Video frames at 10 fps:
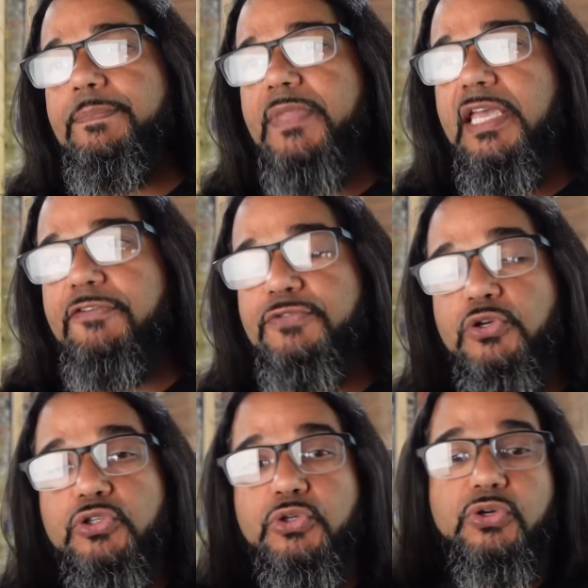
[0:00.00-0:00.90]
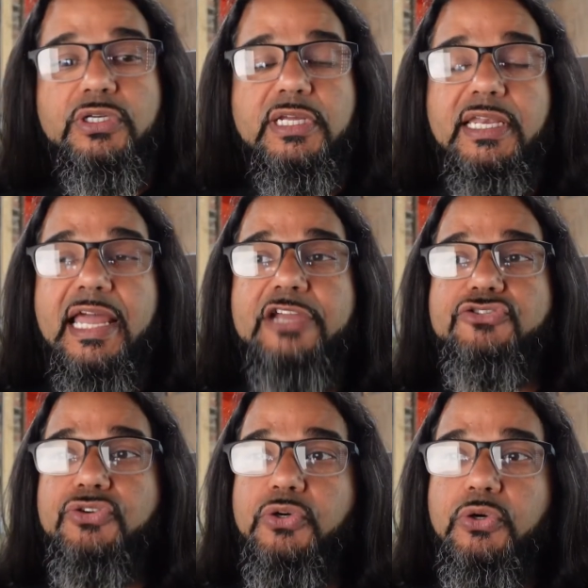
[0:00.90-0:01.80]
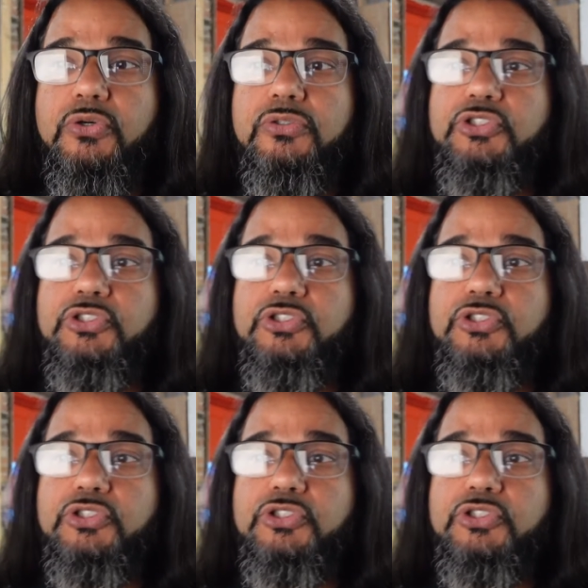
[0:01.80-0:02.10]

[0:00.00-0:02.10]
if you're doing electrical,